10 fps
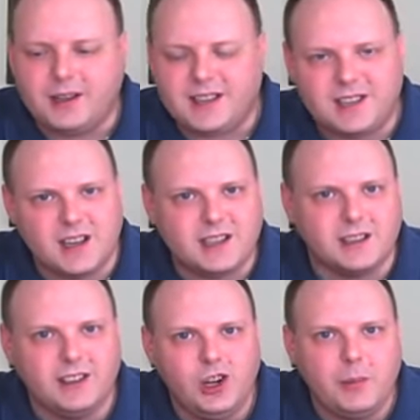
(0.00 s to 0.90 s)
It's
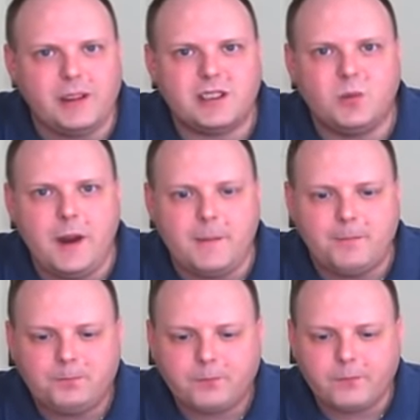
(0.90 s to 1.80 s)
a little bit
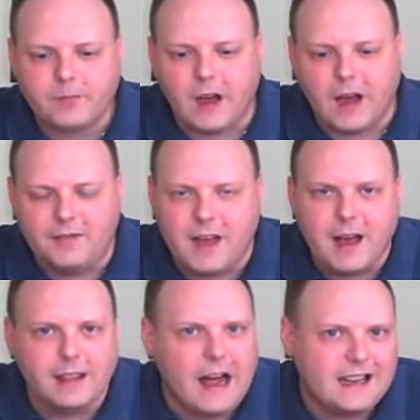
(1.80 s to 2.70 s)
sweet.
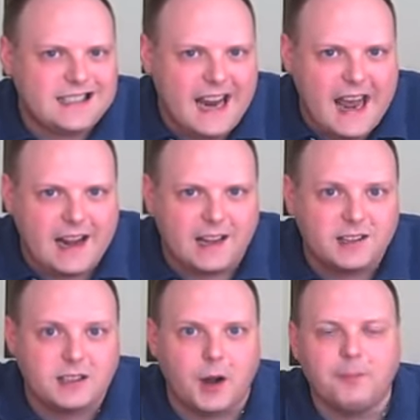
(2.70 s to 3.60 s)
Not a lot of
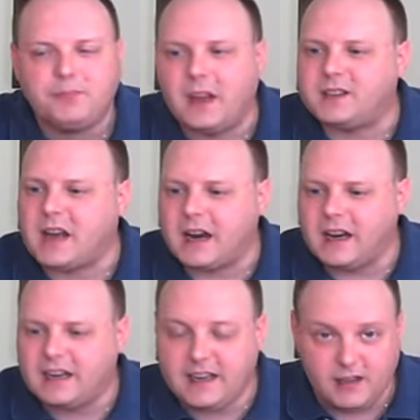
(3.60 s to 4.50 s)
tannin, so it's not
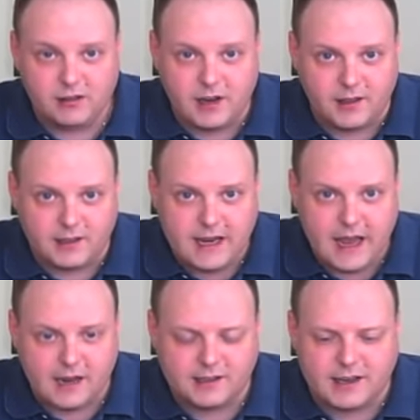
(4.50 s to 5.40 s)
going to kill you on the
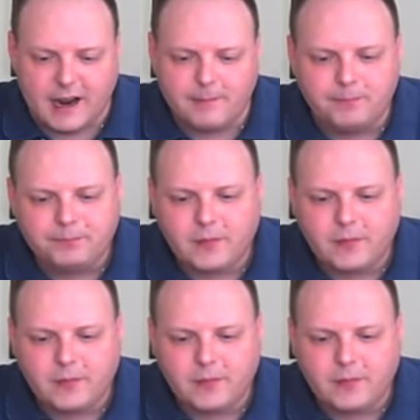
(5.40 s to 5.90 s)
tannin side.